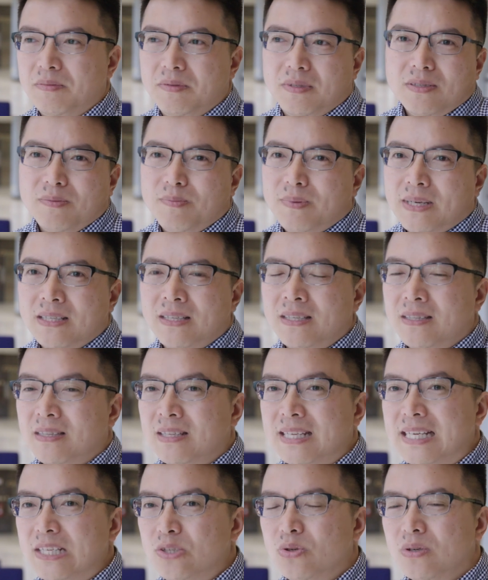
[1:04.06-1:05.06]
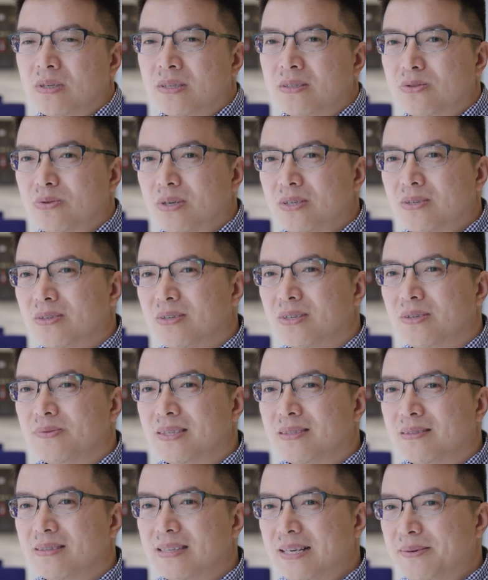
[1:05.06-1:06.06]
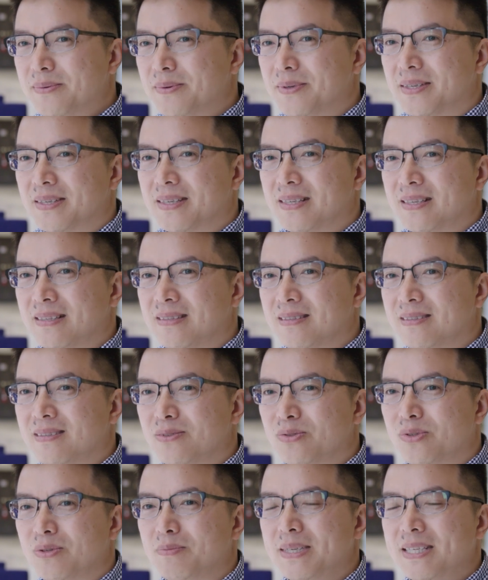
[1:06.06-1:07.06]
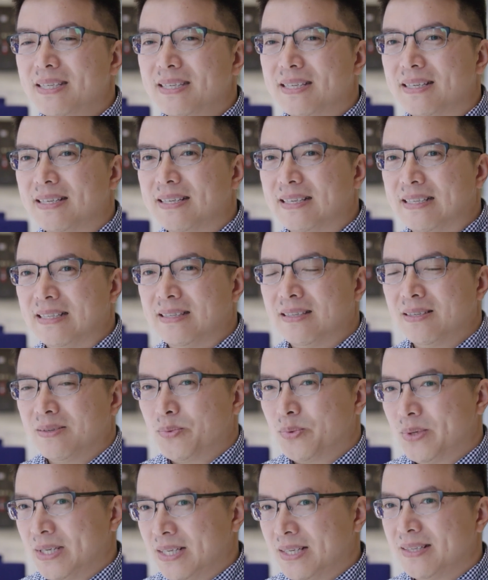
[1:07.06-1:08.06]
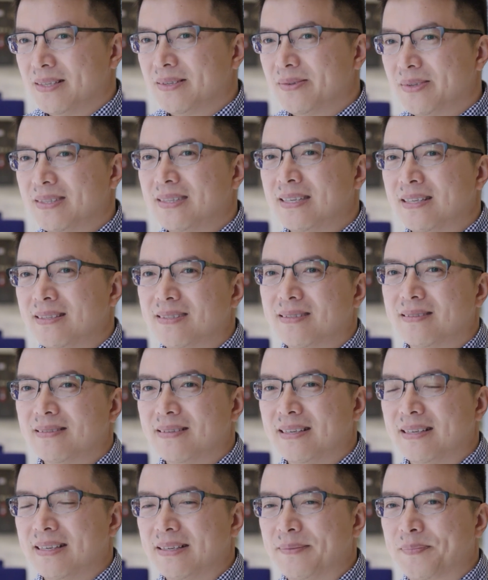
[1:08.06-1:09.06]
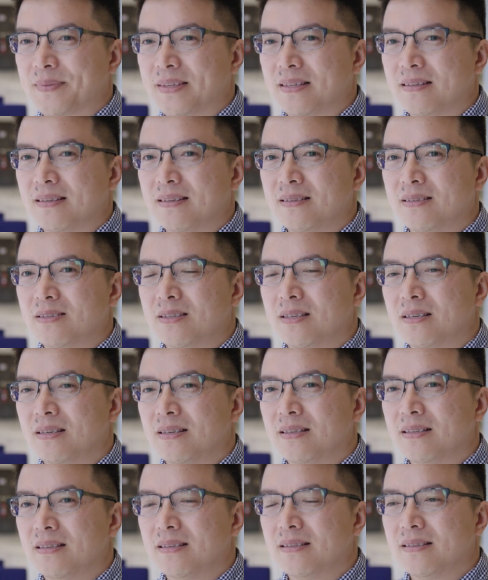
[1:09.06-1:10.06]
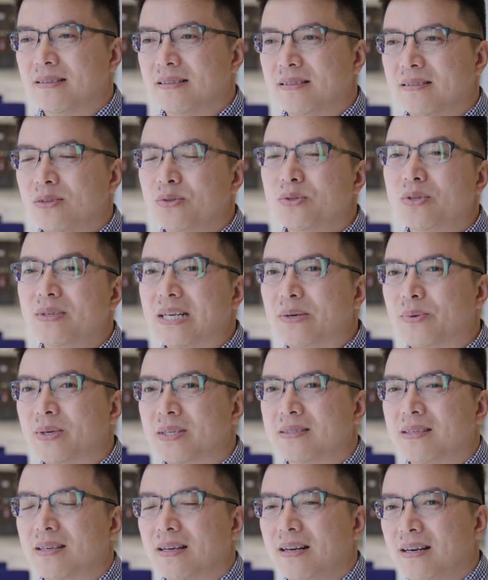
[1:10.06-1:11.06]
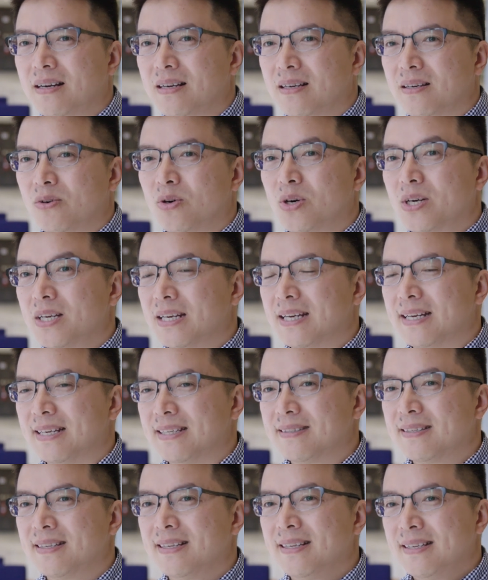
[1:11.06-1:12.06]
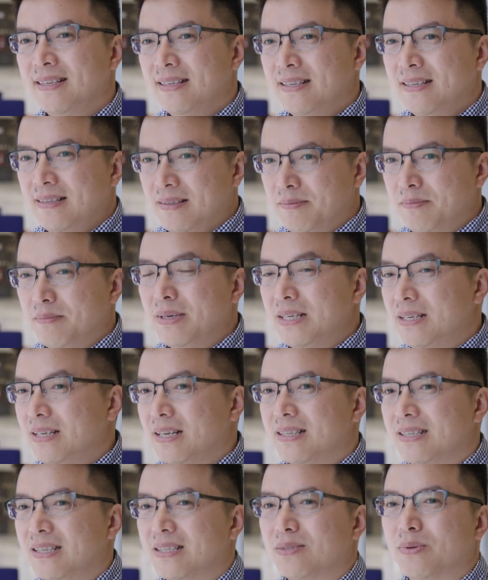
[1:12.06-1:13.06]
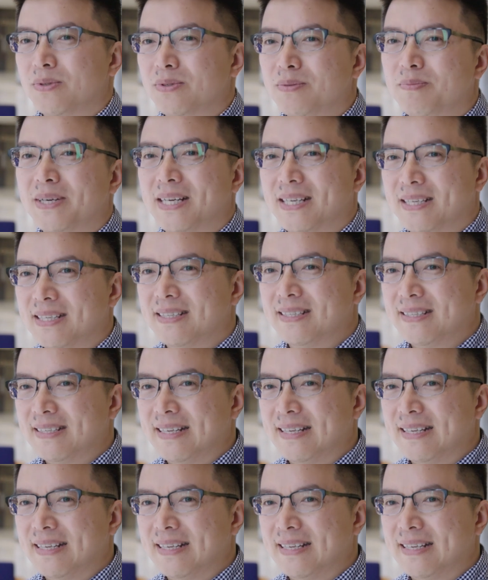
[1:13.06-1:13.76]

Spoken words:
just by the nature and structure of this network in social media and the way things, the social networks are organized, many ideas will spread.